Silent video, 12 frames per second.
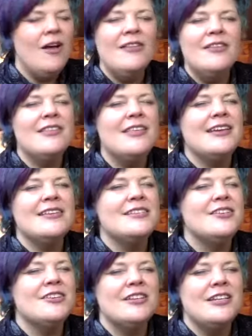all the things,
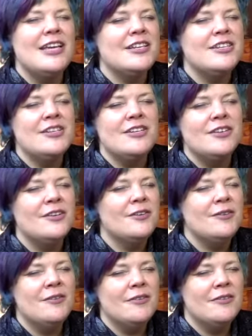your connection to
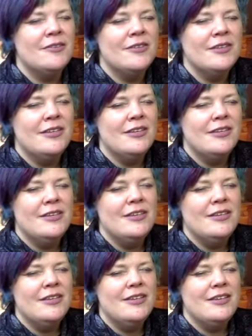earth,
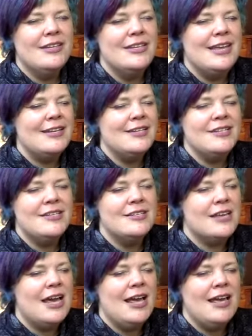your connection to
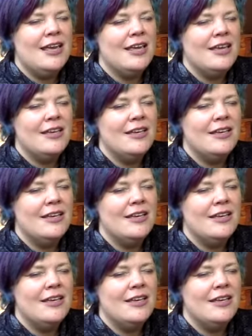sky,